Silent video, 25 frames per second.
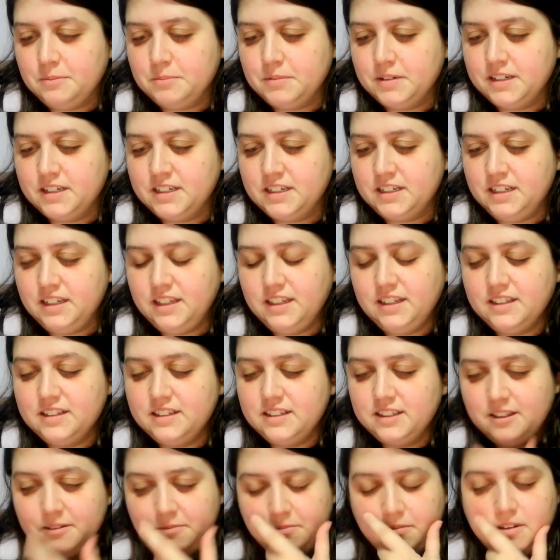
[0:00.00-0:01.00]
bunny.
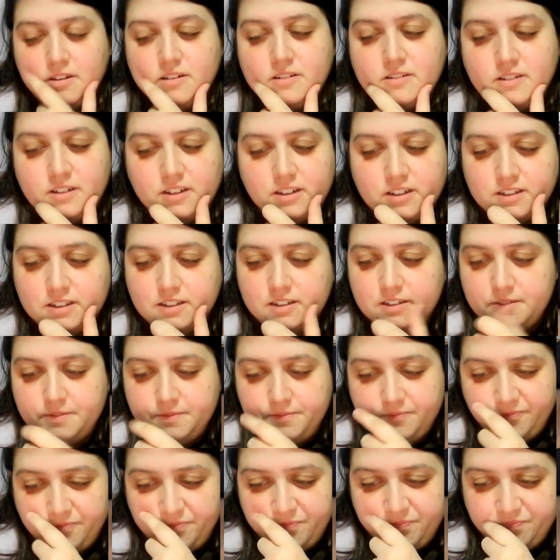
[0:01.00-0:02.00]
Let me go get
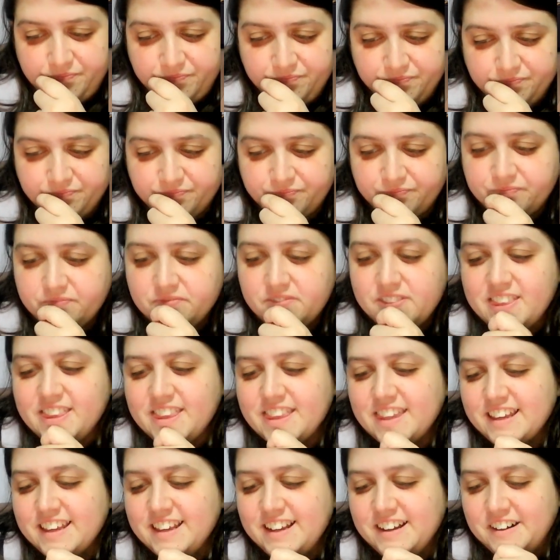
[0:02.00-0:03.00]

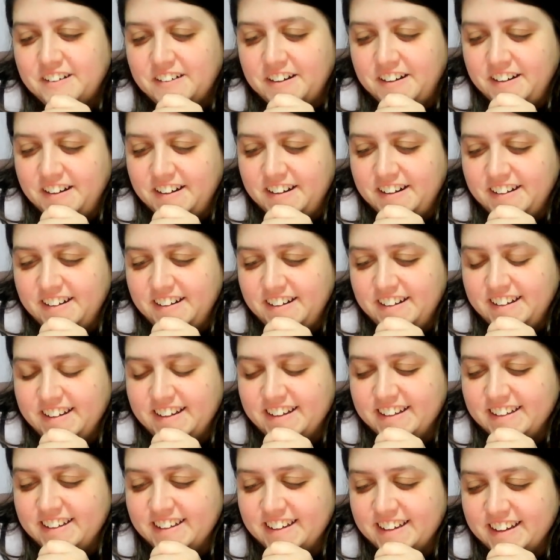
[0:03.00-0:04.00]
it. Aww.
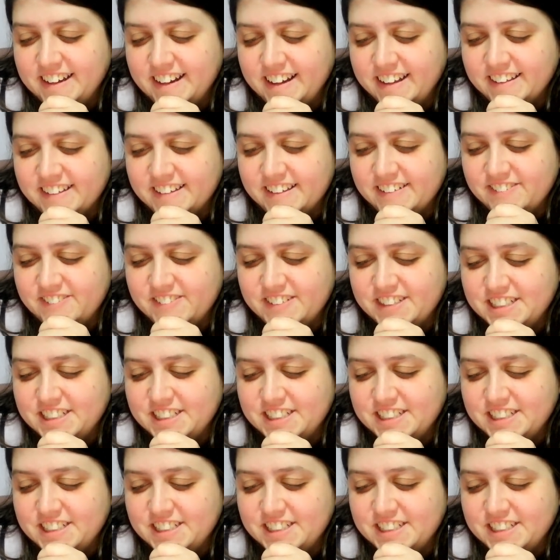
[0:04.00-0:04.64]
I love the